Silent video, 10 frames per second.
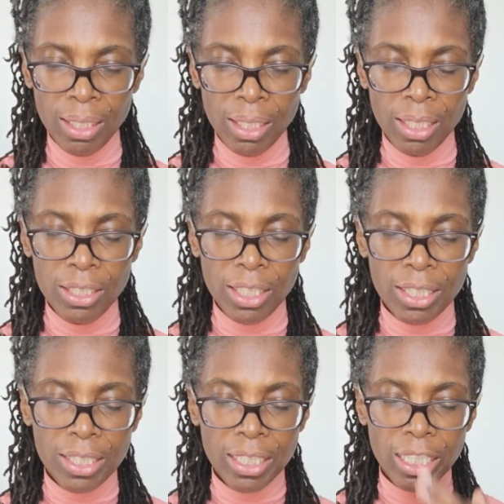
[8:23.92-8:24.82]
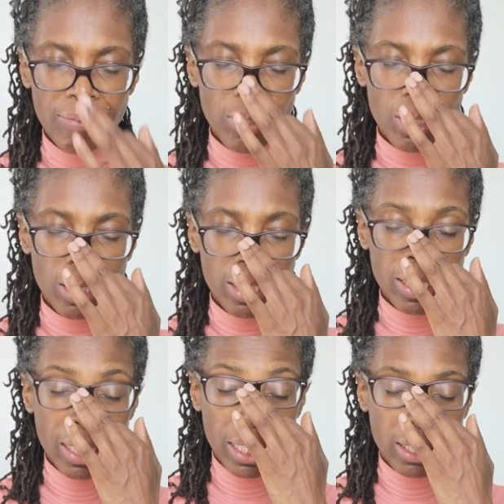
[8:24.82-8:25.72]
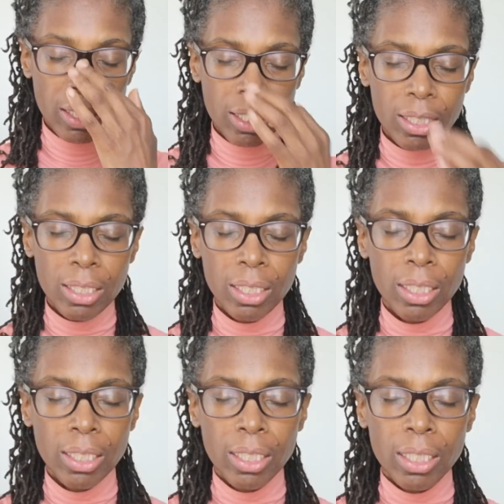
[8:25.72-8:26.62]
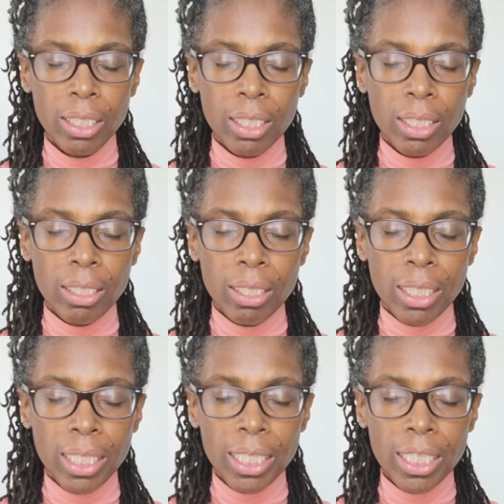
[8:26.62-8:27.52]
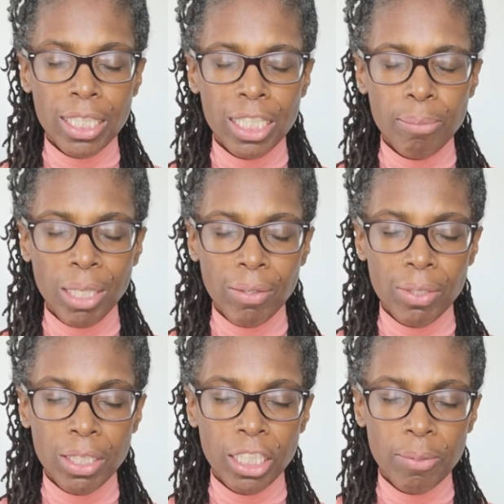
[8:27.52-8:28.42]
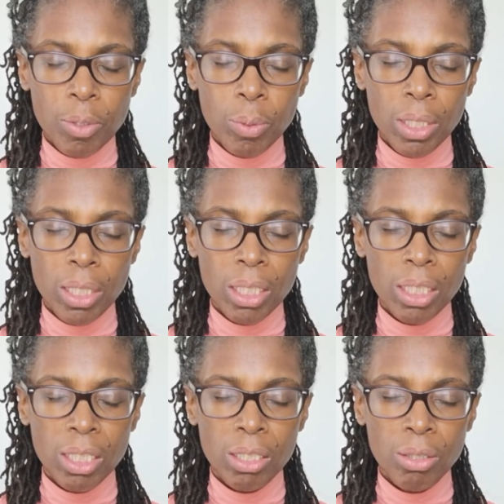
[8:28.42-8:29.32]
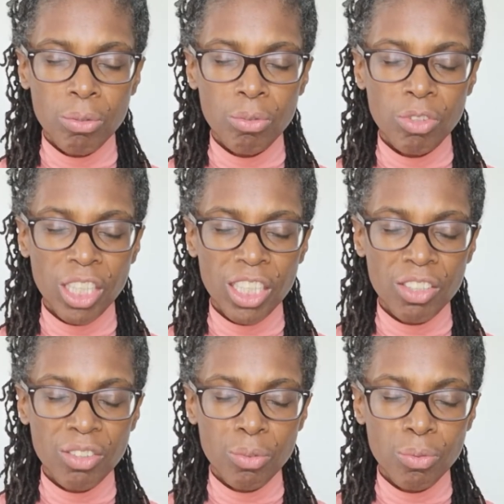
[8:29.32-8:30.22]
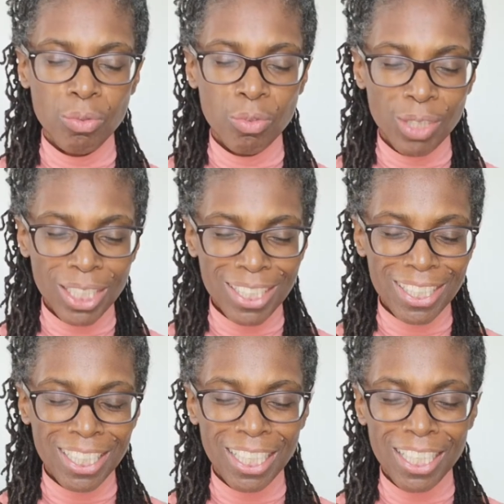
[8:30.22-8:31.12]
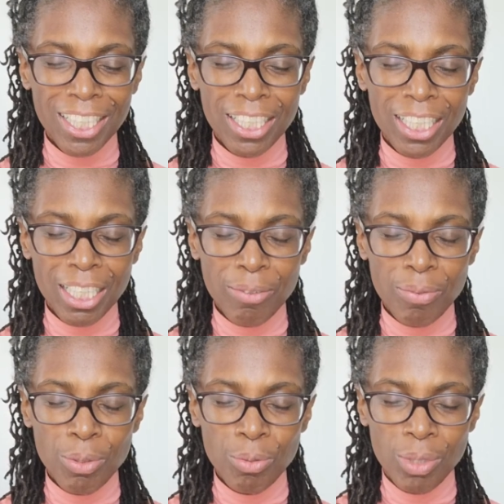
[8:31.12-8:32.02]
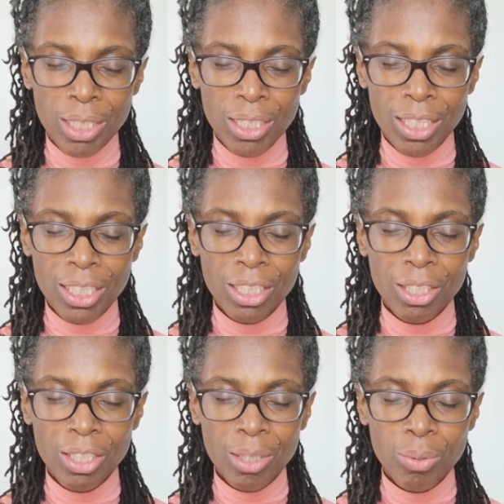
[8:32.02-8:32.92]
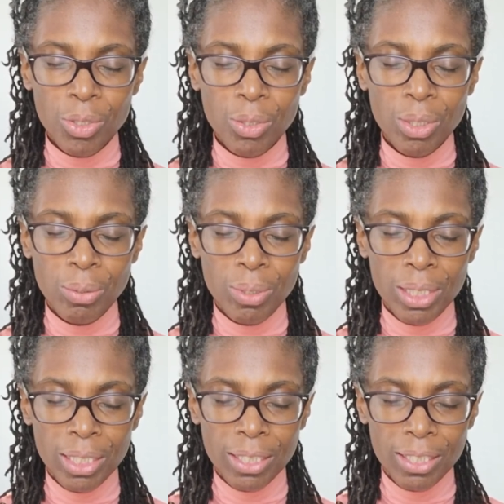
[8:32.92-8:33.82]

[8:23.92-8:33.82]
And just see if you can sense any similarities between the right wrist and the left wrist. Just notice what you notice.